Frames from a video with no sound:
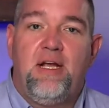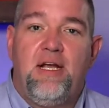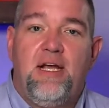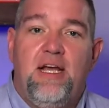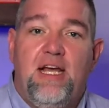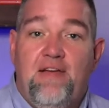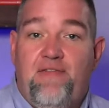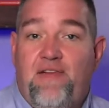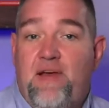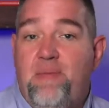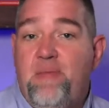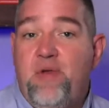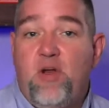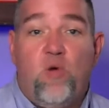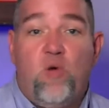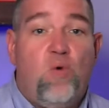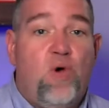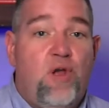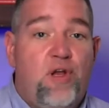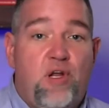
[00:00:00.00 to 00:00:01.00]
If I'm in a
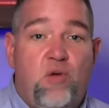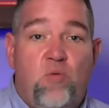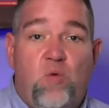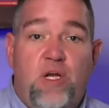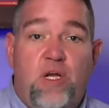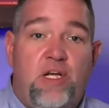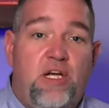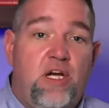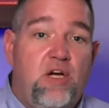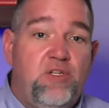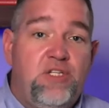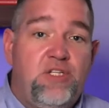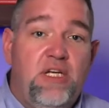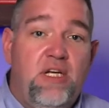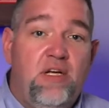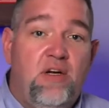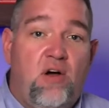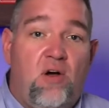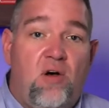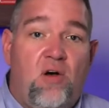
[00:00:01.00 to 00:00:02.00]
one-on-one coaching
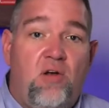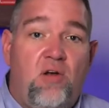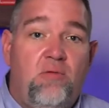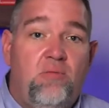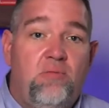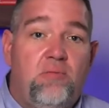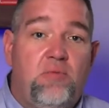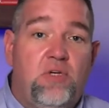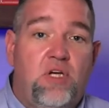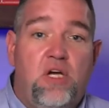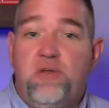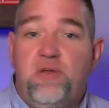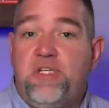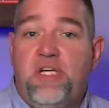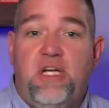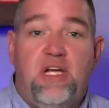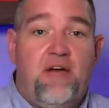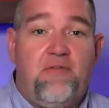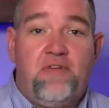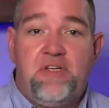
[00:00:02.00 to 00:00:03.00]

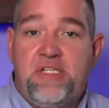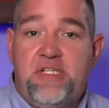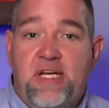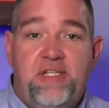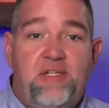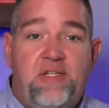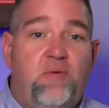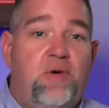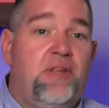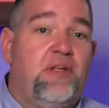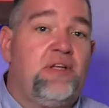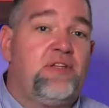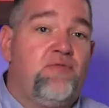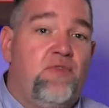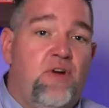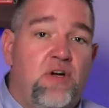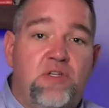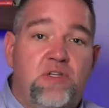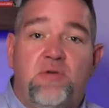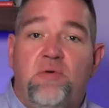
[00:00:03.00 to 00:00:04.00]
conversation, whether it's
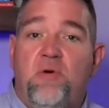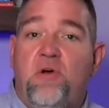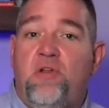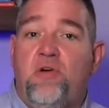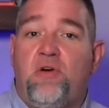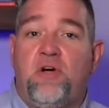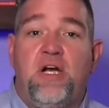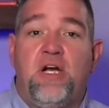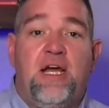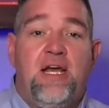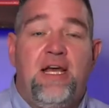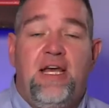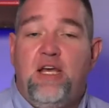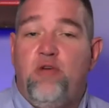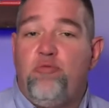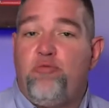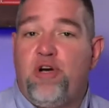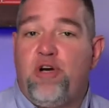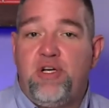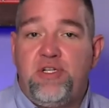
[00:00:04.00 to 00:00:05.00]
virtual or
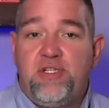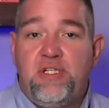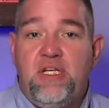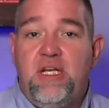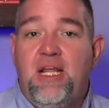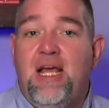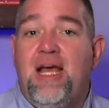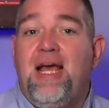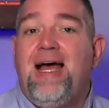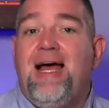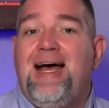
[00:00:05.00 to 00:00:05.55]
in person,